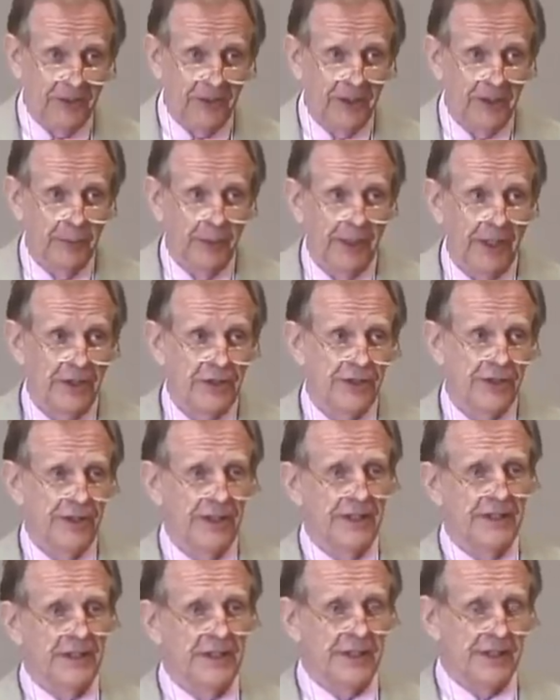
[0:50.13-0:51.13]
you very much.
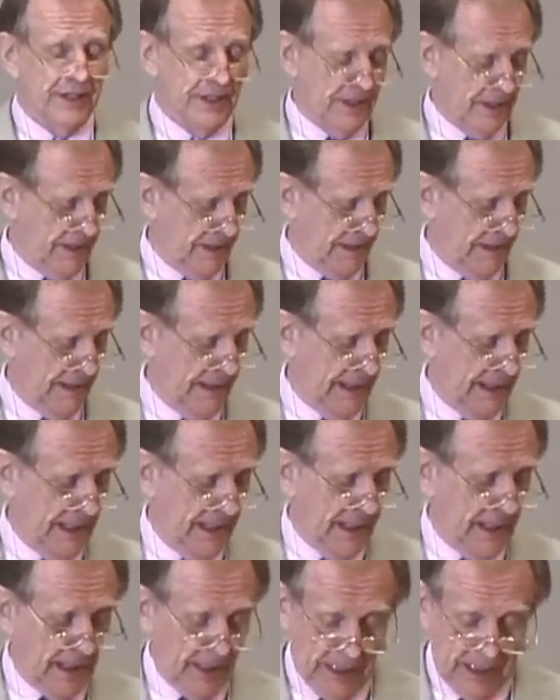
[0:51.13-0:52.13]
It's
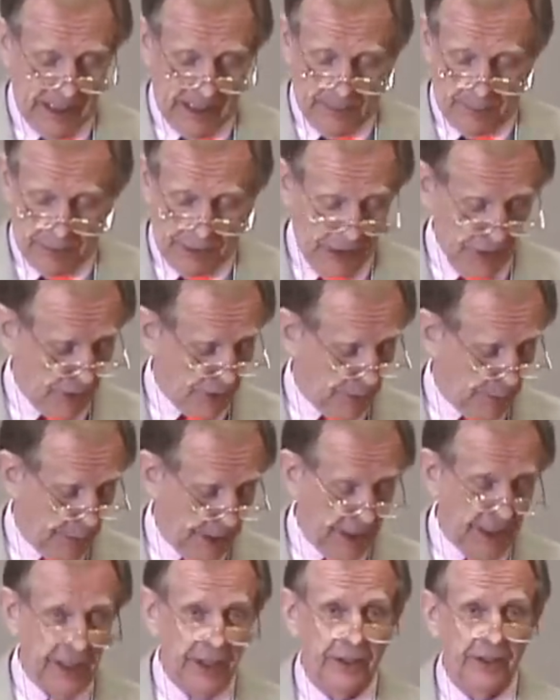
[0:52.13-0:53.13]
a pleasure to
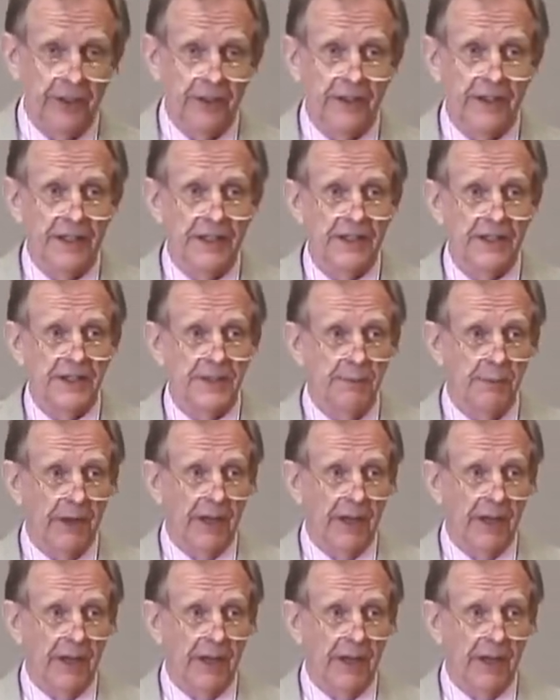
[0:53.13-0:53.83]
be here. This is